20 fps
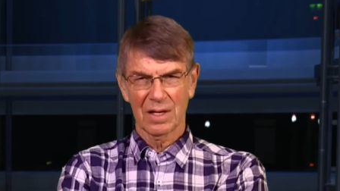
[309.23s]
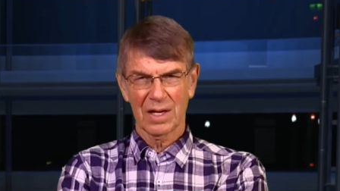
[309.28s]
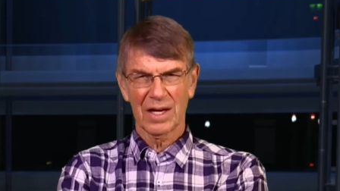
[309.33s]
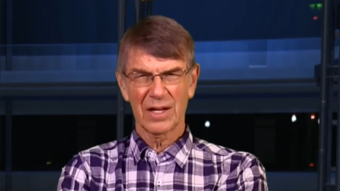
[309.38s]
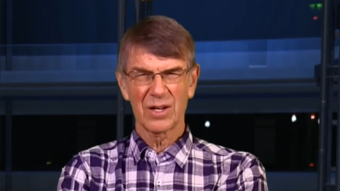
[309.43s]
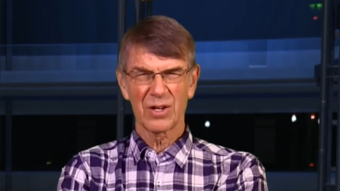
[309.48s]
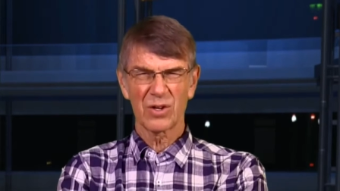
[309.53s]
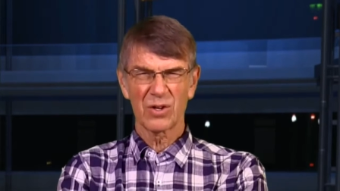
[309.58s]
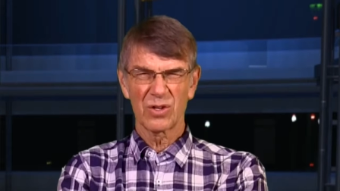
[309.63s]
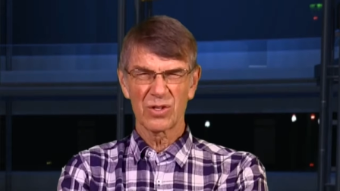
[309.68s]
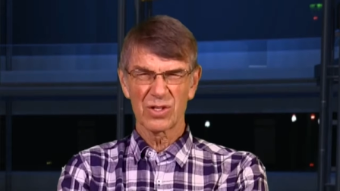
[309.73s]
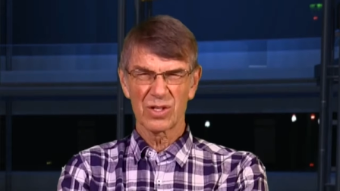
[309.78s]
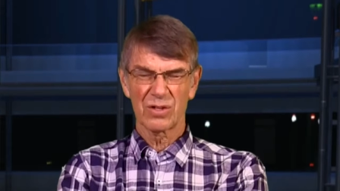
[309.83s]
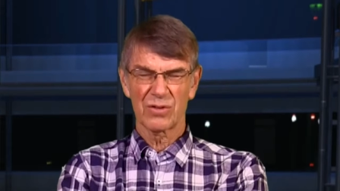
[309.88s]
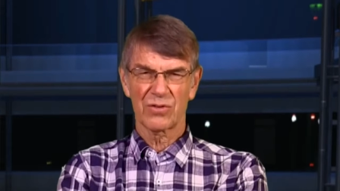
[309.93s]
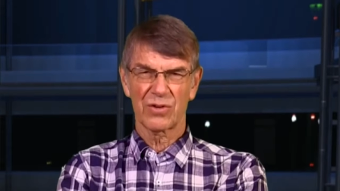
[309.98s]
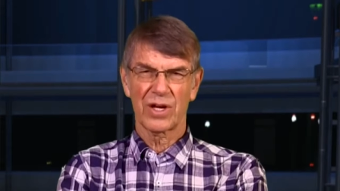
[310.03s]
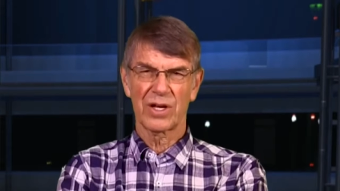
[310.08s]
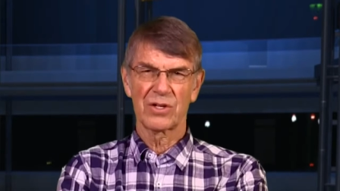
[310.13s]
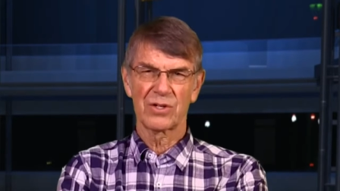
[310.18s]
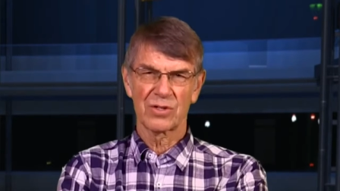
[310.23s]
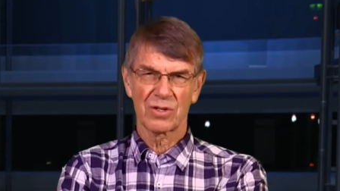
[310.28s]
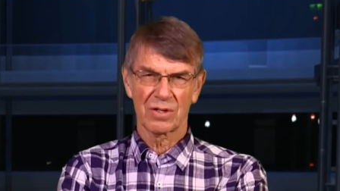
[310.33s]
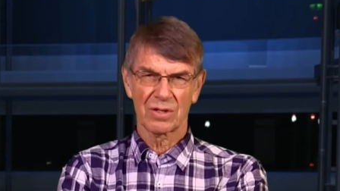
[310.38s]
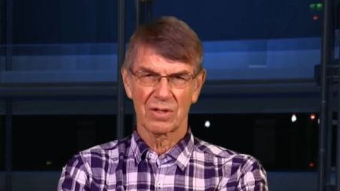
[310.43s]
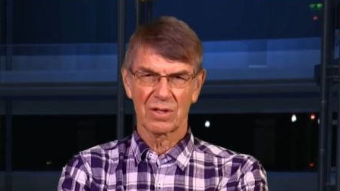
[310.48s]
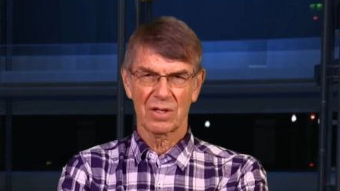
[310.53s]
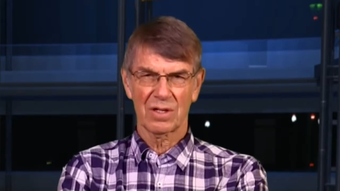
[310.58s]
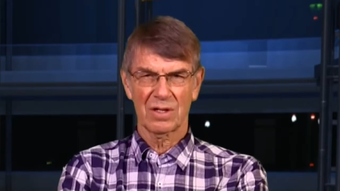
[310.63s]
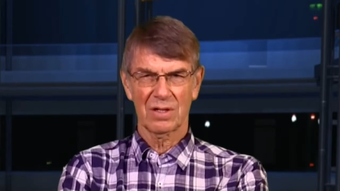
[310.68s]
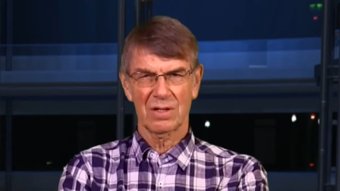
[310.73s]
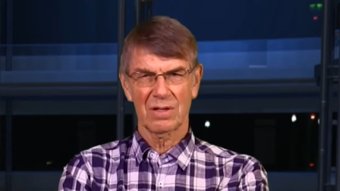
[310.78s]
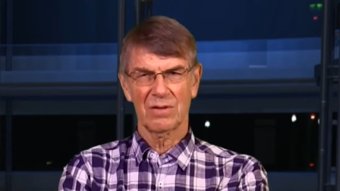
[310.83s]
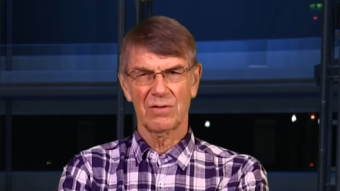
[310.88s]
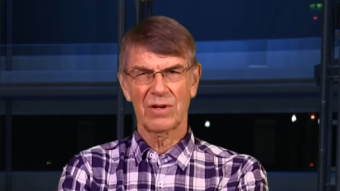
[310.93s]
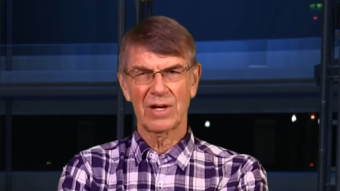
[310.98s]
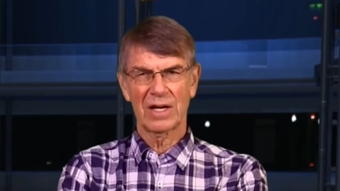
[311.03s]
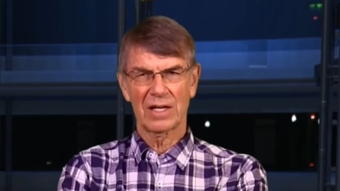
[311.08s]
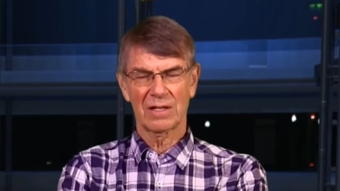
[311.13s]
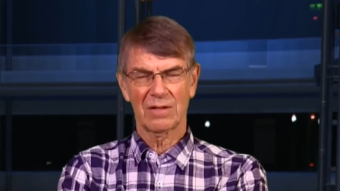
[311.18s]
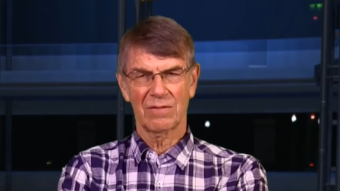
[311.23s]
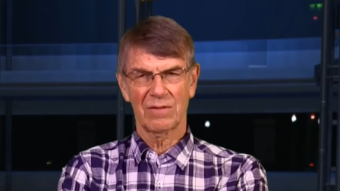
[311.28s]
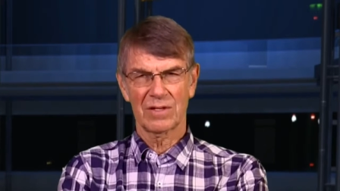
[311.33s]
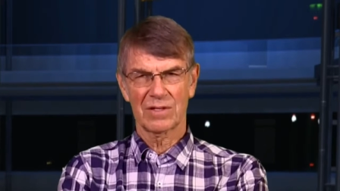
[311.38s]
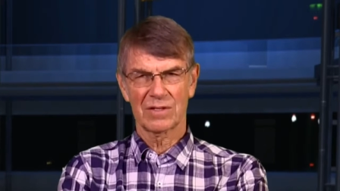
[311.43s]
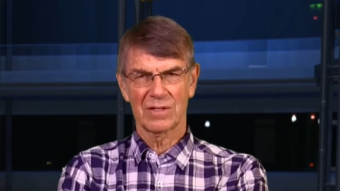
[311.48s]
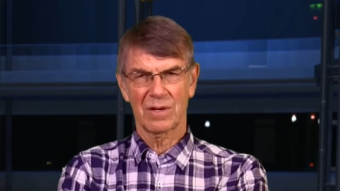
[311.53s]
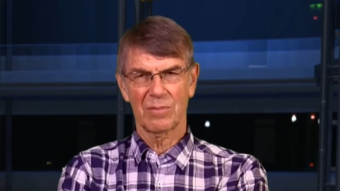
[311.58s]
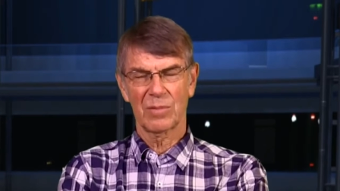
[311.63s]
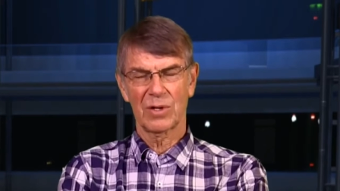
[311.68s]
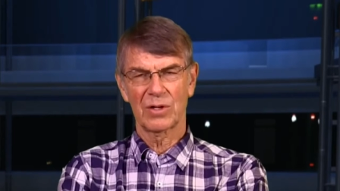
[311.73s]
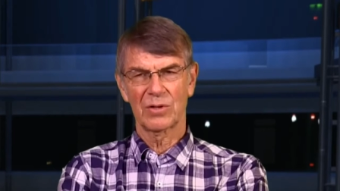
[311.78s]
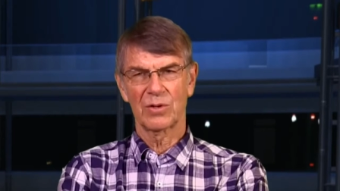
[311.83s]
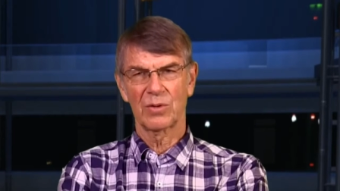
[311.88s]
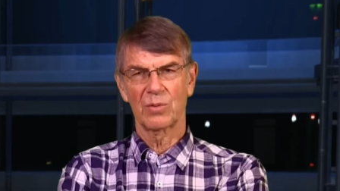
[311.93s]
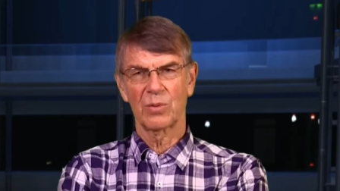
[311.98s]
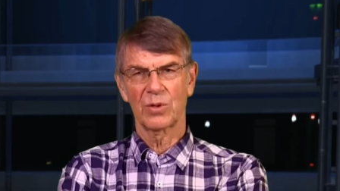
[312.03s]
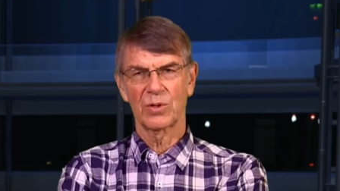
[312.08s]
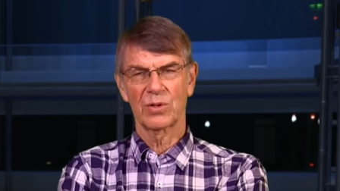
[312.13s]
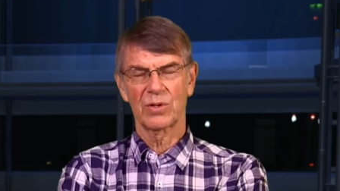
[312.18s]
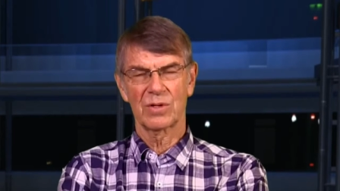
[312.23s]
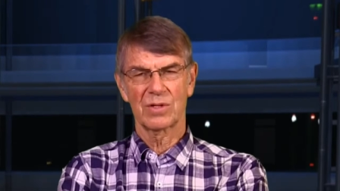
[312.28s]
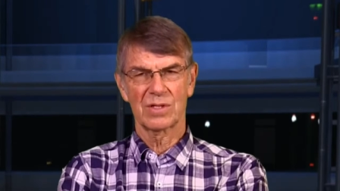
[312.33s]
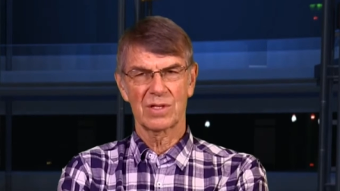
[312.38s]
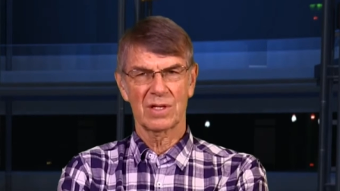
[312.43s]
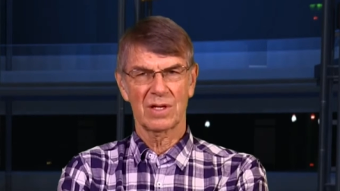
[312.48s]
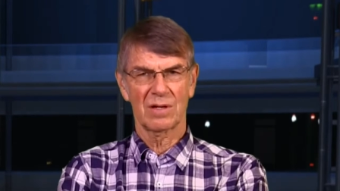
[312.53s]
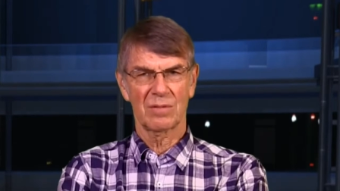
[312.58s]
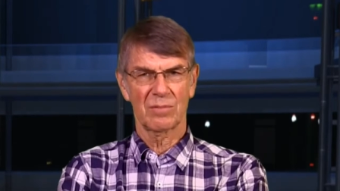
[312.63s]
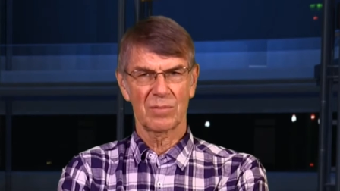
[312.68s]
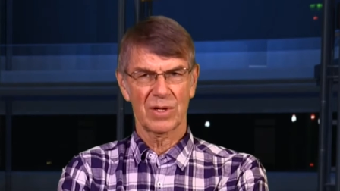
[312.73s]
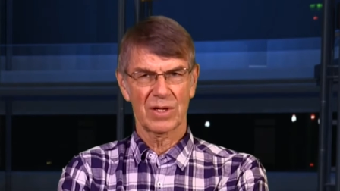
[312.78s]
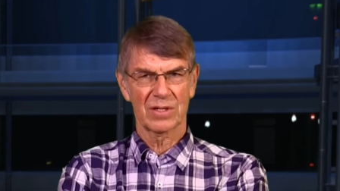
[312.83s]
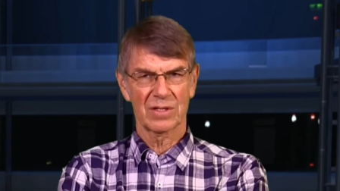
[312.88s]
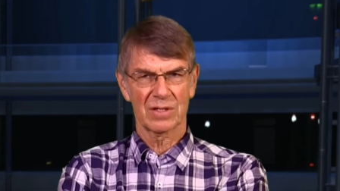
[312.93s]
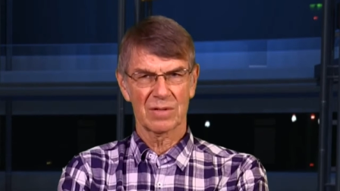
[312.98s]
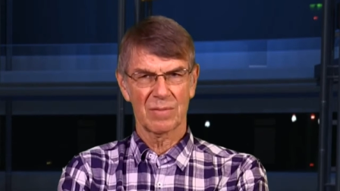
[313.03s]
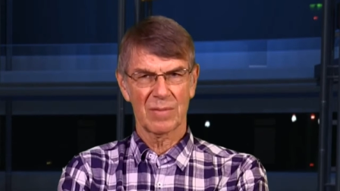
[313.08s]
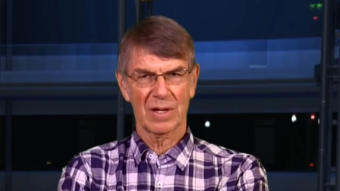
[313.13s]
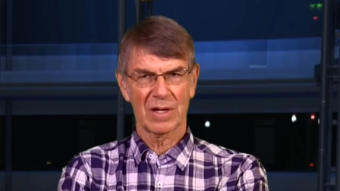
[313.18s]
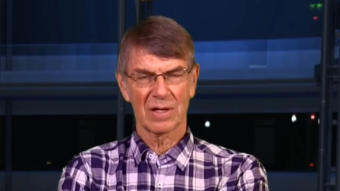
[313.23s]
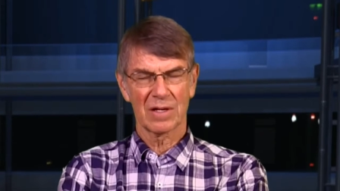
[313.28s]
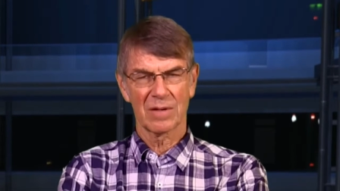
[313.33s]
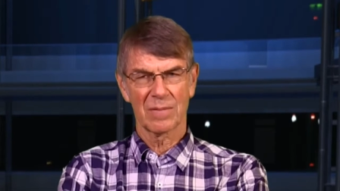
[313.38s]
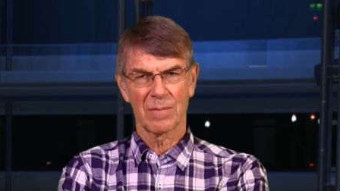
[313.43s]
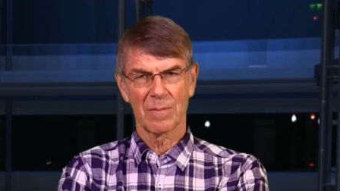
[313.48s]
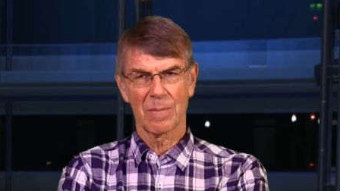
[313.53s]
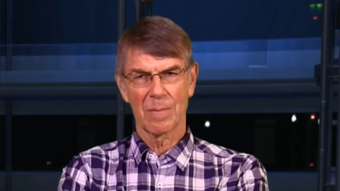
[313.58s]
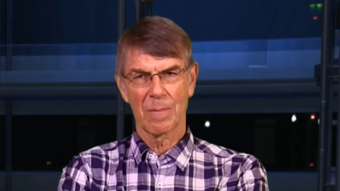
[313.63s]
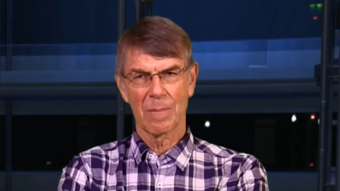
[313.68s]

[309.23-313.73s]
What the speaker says: at a concentration relatively similar to what you see in breast milk.